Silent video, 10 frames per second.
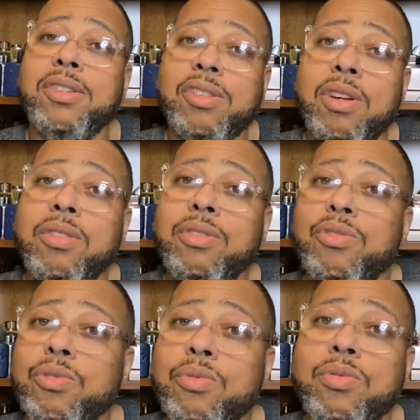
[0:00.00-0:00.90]
The shirt, the
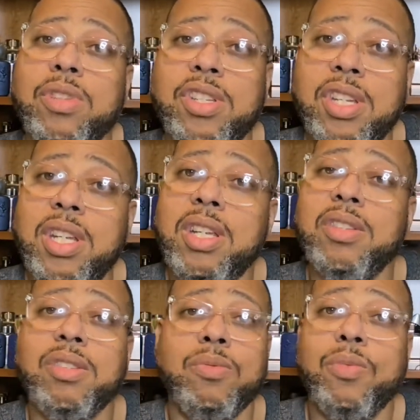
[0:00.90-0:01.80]
shoes, the
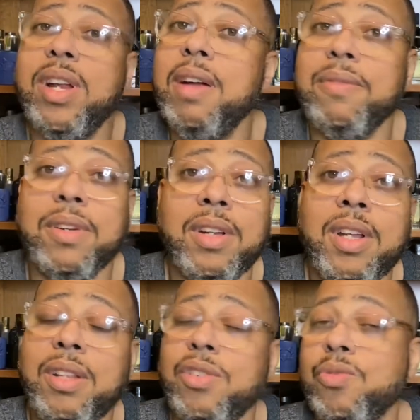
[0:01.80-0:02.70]
jeans, whatever.
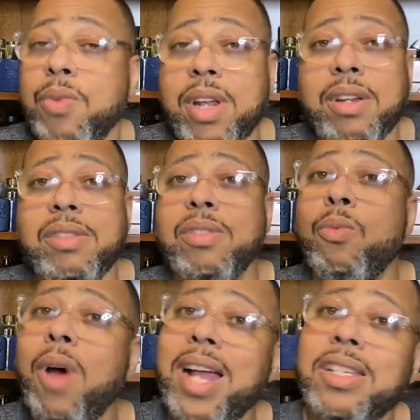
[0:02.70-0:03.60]
The sweaters, the
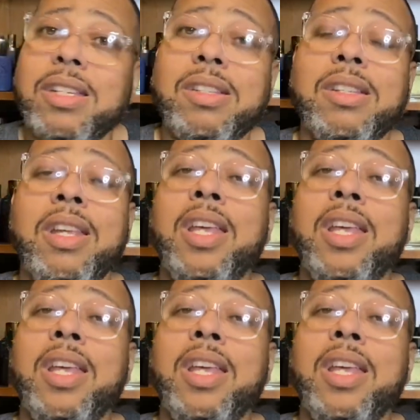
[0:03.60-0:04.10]
watches.